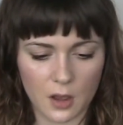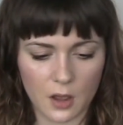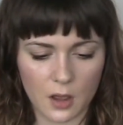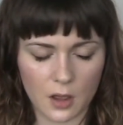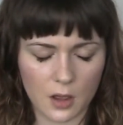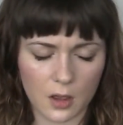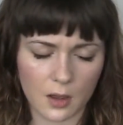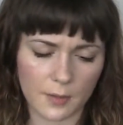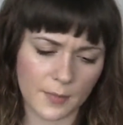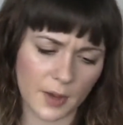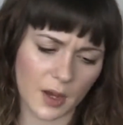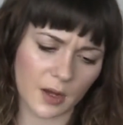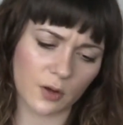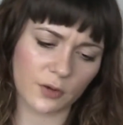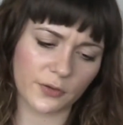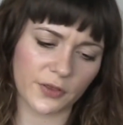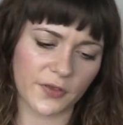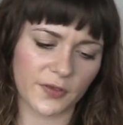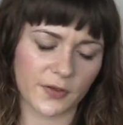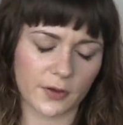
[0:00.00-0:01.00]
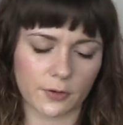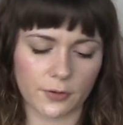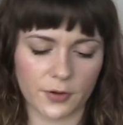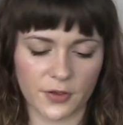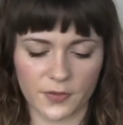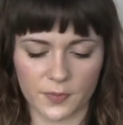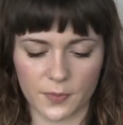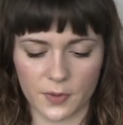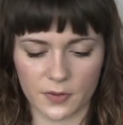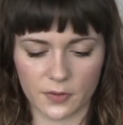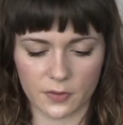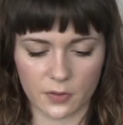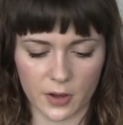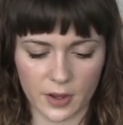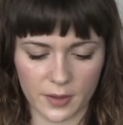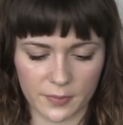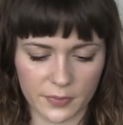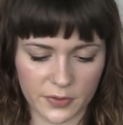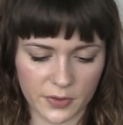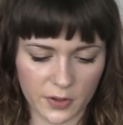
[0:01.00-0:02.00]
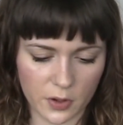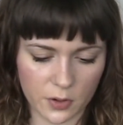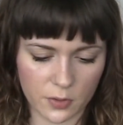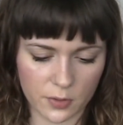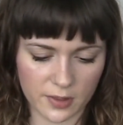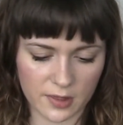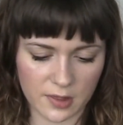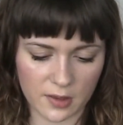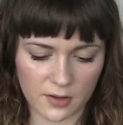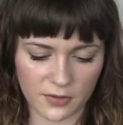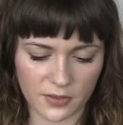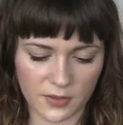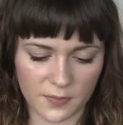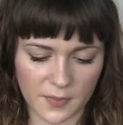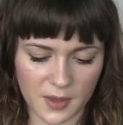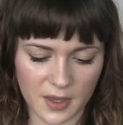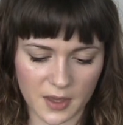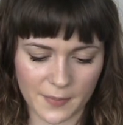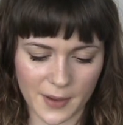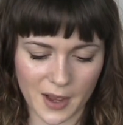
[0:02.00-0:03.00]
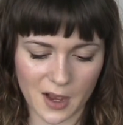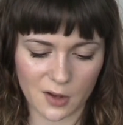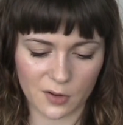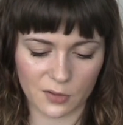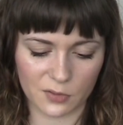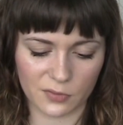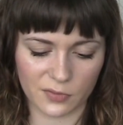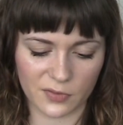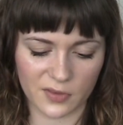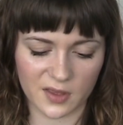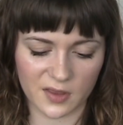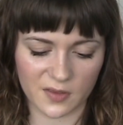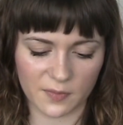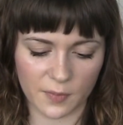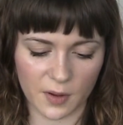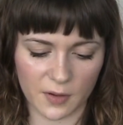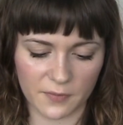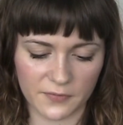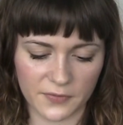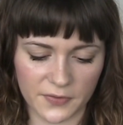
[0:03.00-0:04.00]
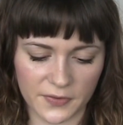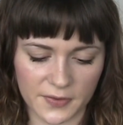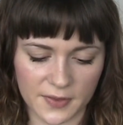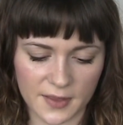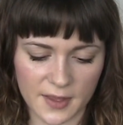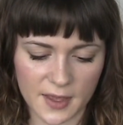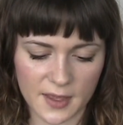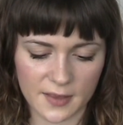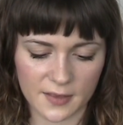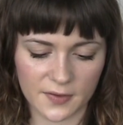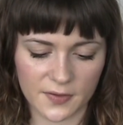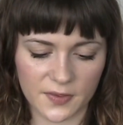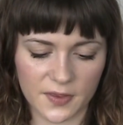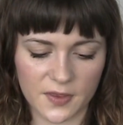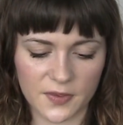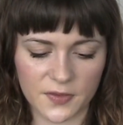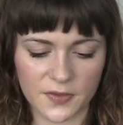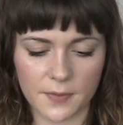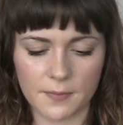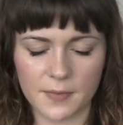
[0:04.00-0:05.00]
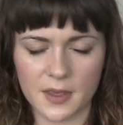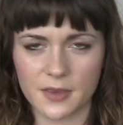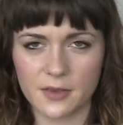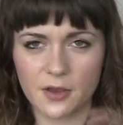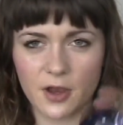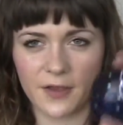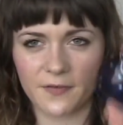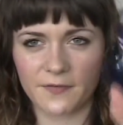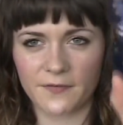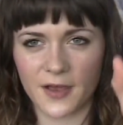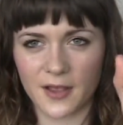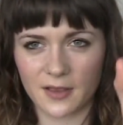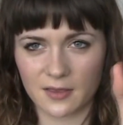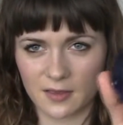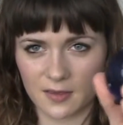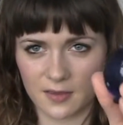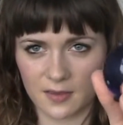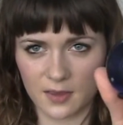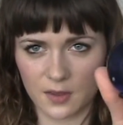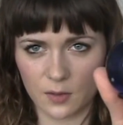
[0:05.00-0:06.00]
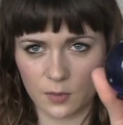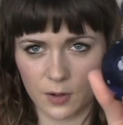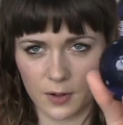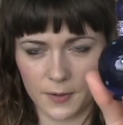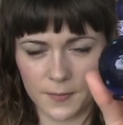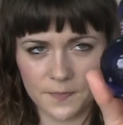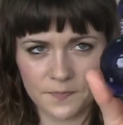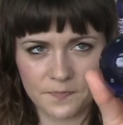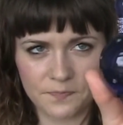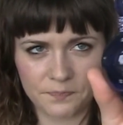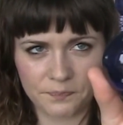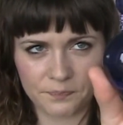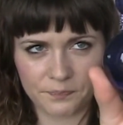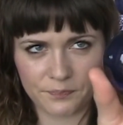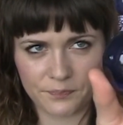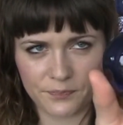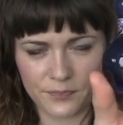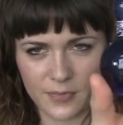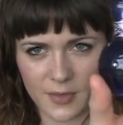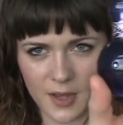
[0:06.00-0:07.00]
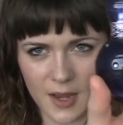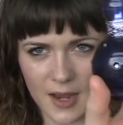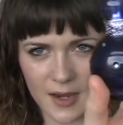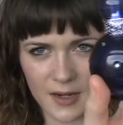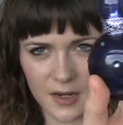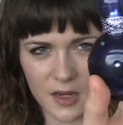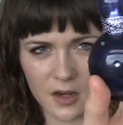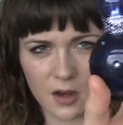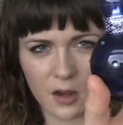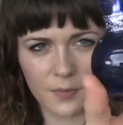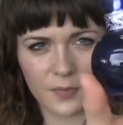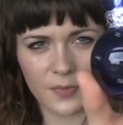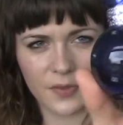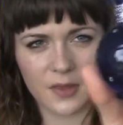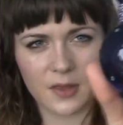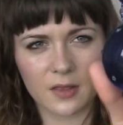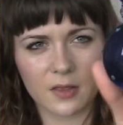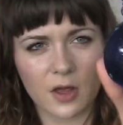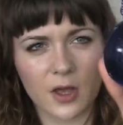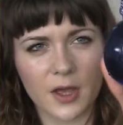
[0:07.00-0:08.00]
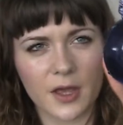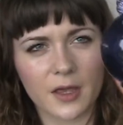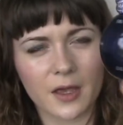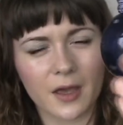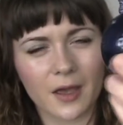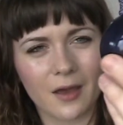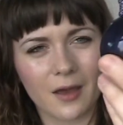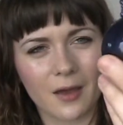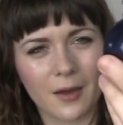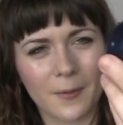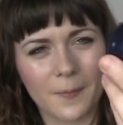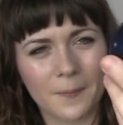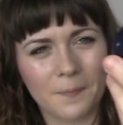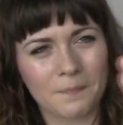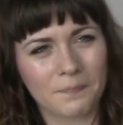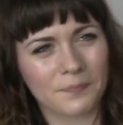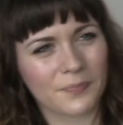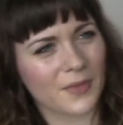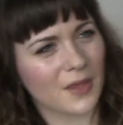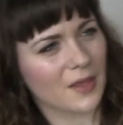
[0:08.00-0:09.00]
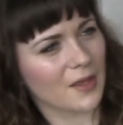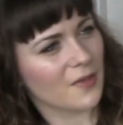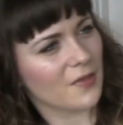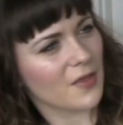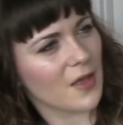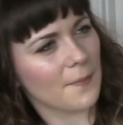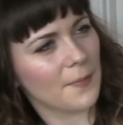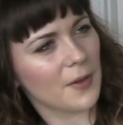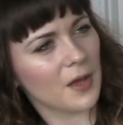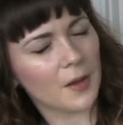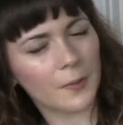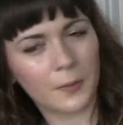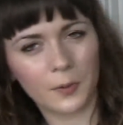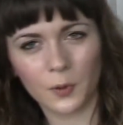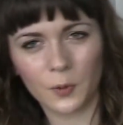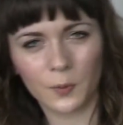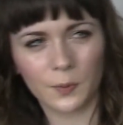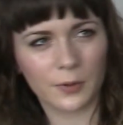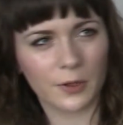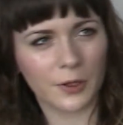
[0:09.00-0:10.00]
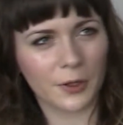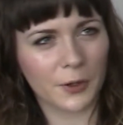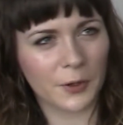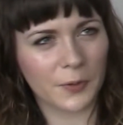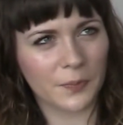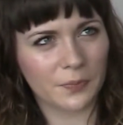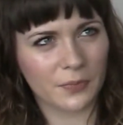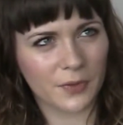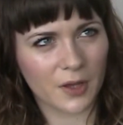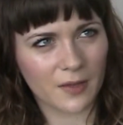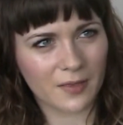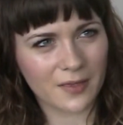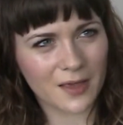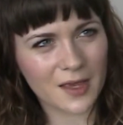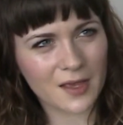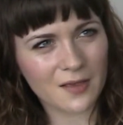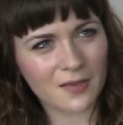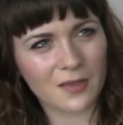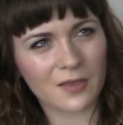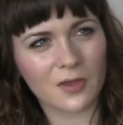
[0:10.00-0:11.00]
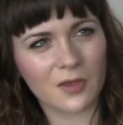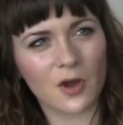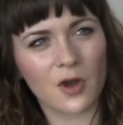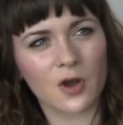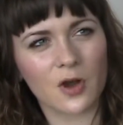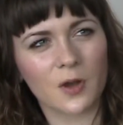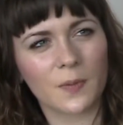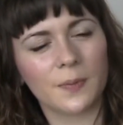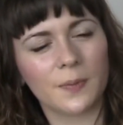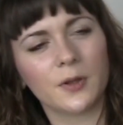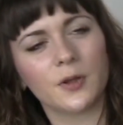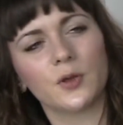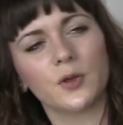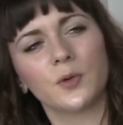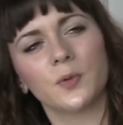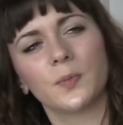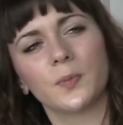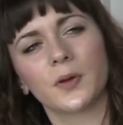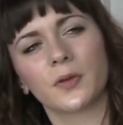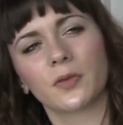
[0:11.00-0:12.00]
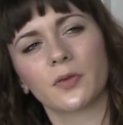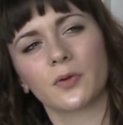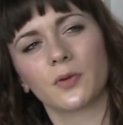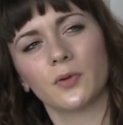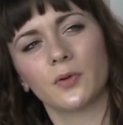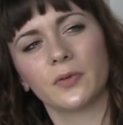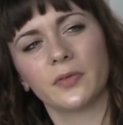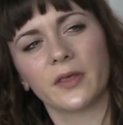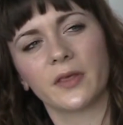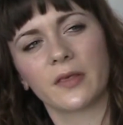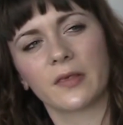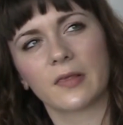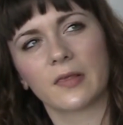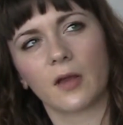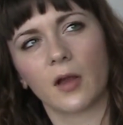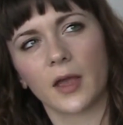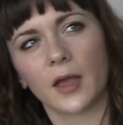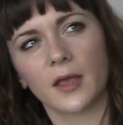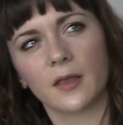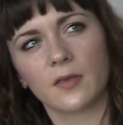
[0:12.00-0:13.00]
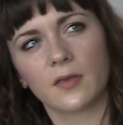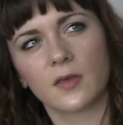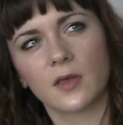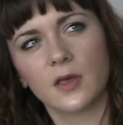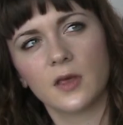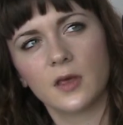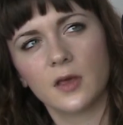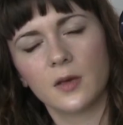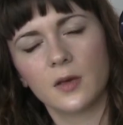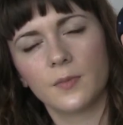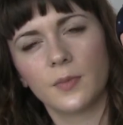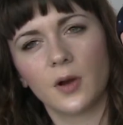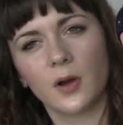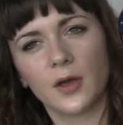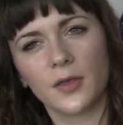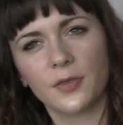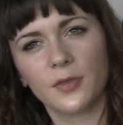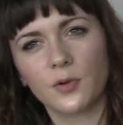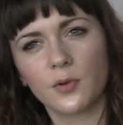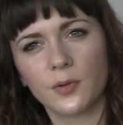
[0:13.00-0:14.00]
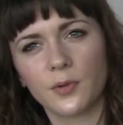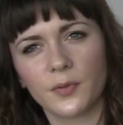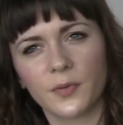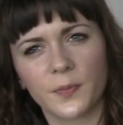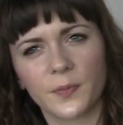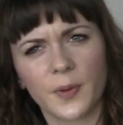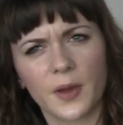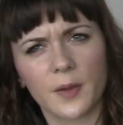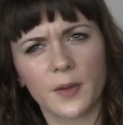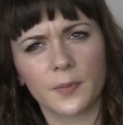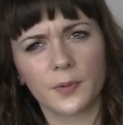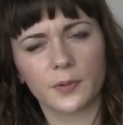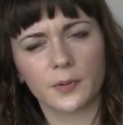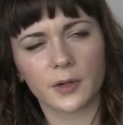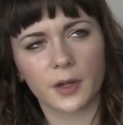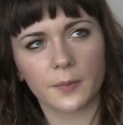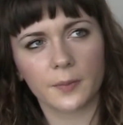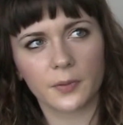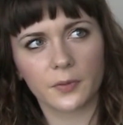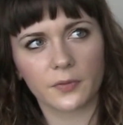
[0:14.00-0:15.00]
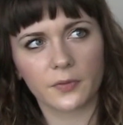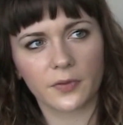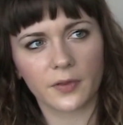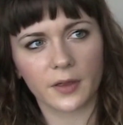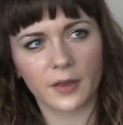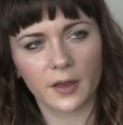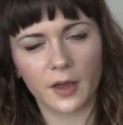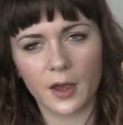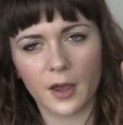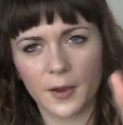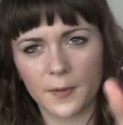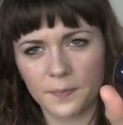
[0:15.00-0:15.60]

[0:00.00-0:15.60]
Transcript: I got this at Christmas time, so it's lasted me about 6 months. This is the Midnight Fantasy one, and it comes in like, is that purple or blue? I'd say it's a dark blue bottle in this light, but I thought it was purple when I bought it.